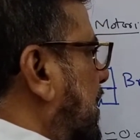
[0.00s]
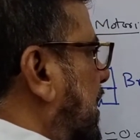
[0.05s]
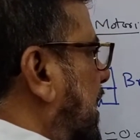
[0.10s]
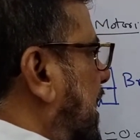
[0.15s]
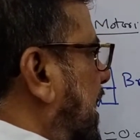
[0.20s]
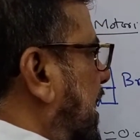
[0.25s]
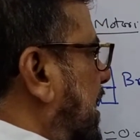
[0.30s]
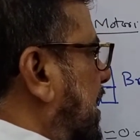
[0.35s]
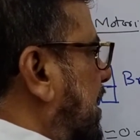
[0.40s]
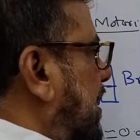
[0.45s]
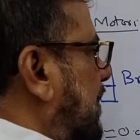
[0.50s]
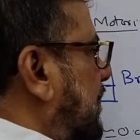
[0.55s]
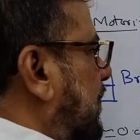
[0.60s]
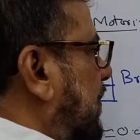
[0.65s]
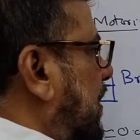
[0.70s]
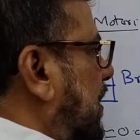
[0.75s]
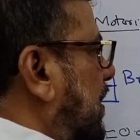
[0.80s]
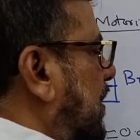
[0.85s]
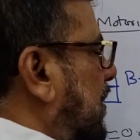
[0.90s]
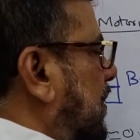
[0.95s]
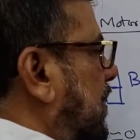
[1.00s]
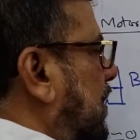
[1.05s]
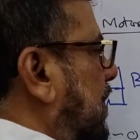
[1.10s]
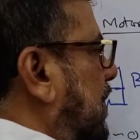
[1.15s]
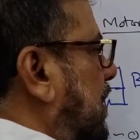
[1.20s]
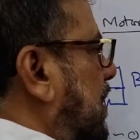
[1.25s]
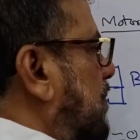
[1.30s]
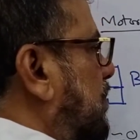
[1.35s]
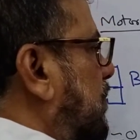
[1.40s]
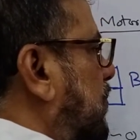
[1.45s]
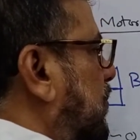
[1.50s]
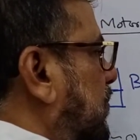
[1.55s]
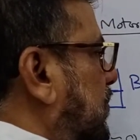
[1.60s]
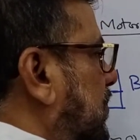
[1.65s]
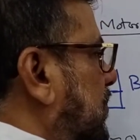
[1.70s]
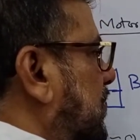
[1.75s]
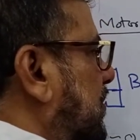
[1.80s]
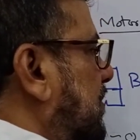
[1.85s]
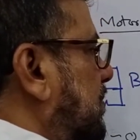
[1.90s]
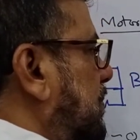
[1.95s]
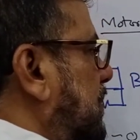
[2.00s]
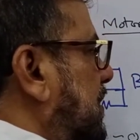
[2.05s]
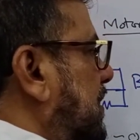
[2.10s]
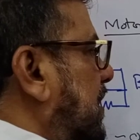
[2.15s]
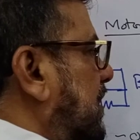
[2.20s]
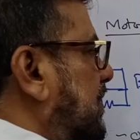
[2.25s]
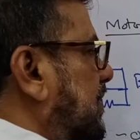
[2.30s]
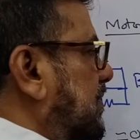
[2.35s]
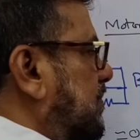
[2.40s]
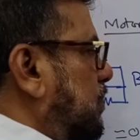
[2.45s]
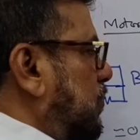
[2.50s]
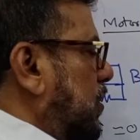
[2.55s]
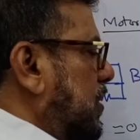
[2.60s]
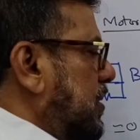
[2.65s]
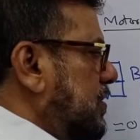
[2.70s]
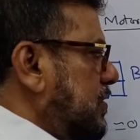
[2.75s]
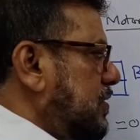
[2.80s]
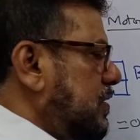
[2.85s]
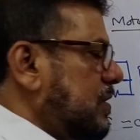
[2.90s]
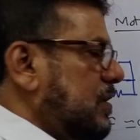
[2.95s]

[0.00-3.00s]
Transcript: and it will come to 0 speed at this point.